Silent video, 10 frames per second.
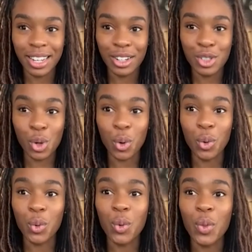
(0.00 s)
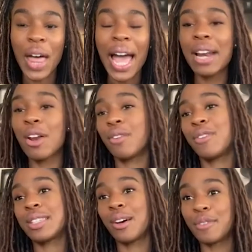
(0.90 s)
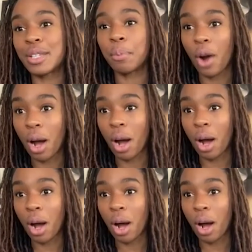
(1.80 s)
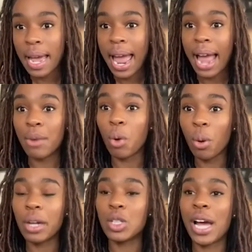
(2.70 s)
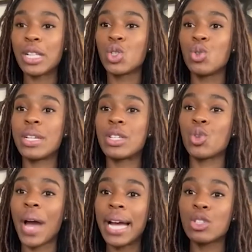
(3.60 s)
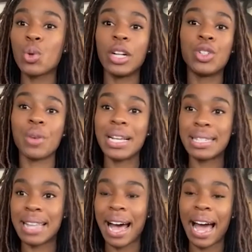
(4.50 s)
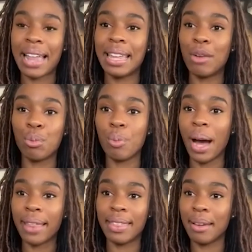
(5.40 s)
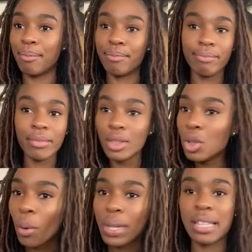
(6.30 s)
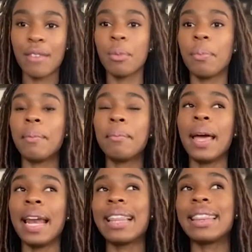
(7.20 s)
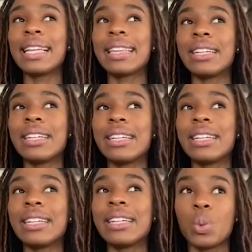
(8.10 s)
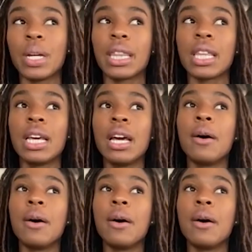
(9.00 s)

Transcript: So that in and of itself is a problem. Okay. And what we're trying to do is trying to address that at the lowest level. And I think the challenge with